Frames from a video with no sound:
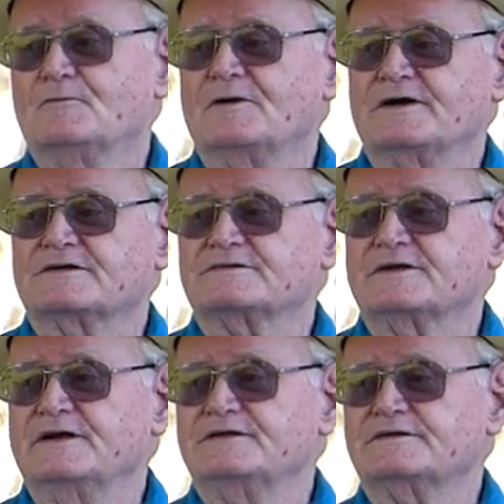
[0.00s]
We
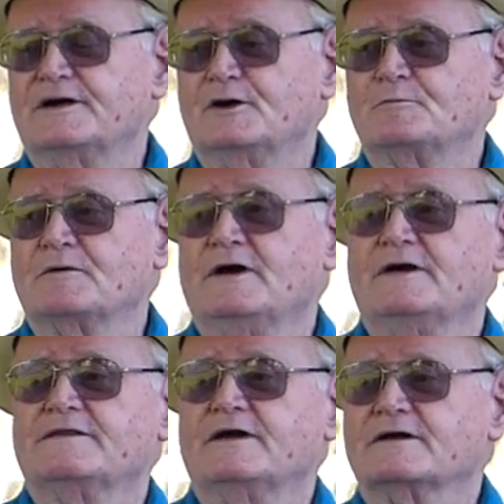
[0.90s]
exchange help.
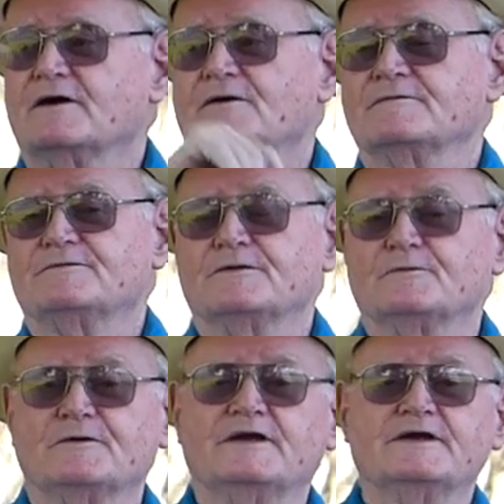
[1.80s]
They're gone for the
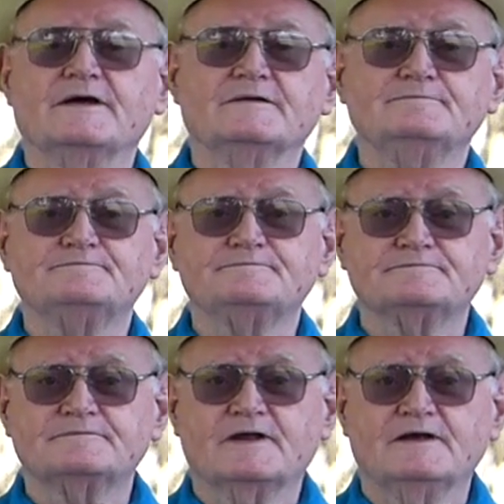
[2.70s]
weekend,
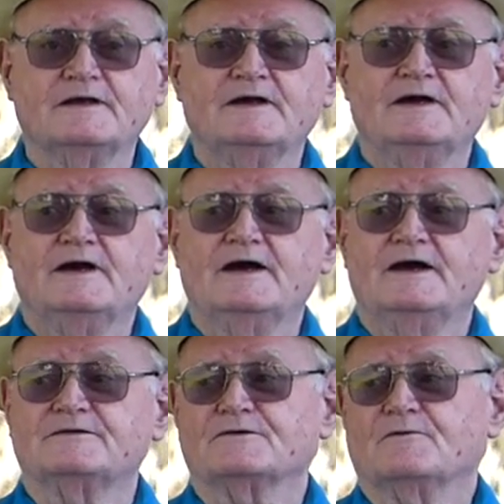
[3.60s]

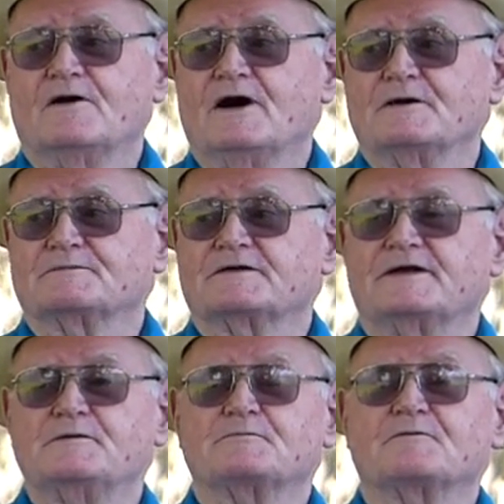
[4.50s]
and so I
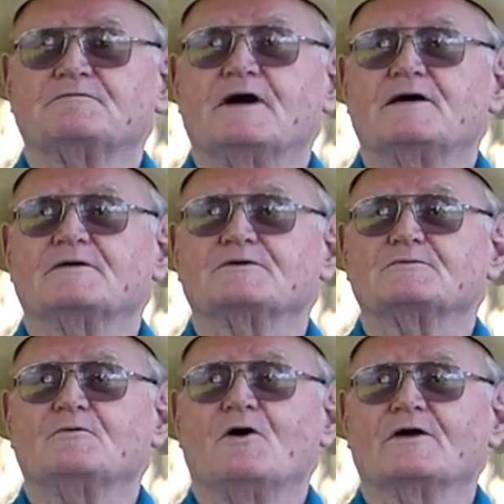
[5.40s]
keep the flowers
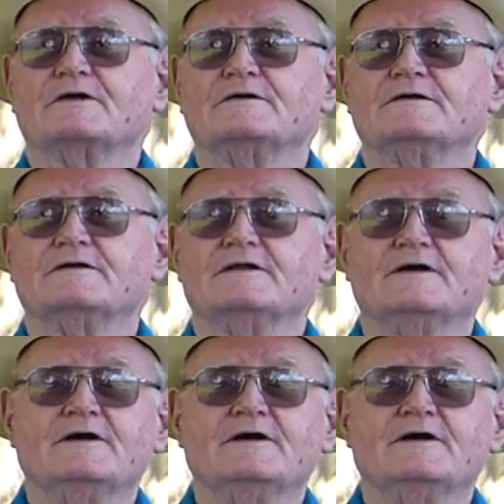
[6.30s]
watered and